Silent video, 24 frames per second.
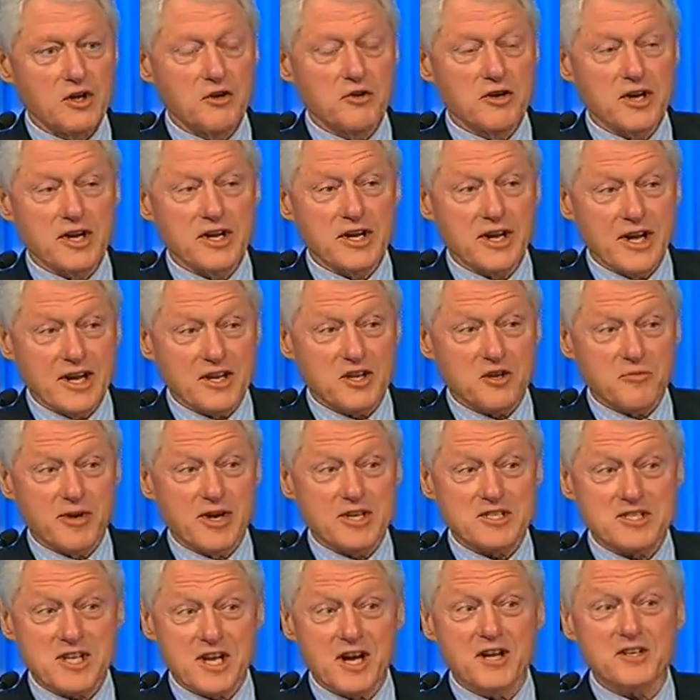You can get the
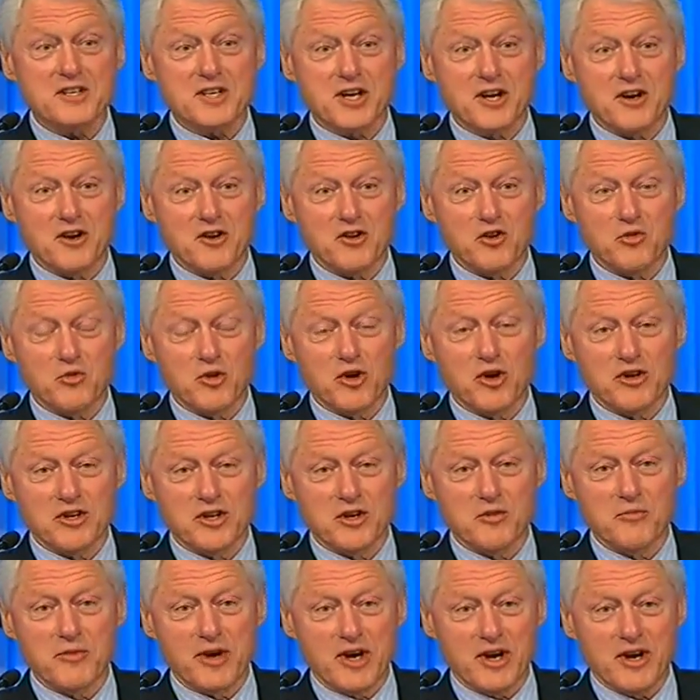best health care in the
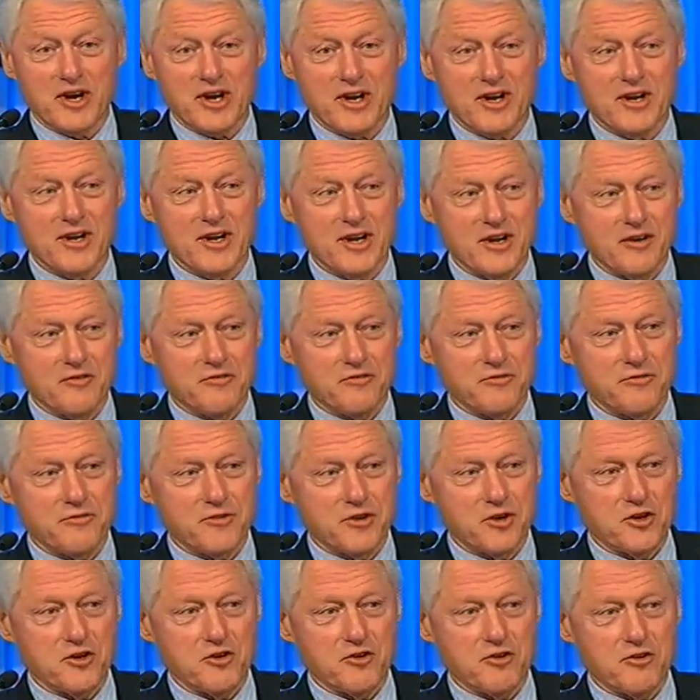world in America
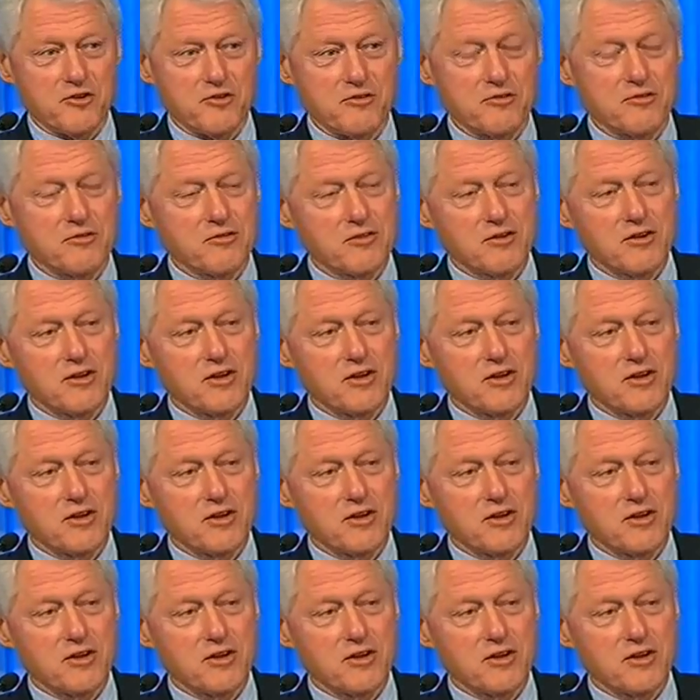if you're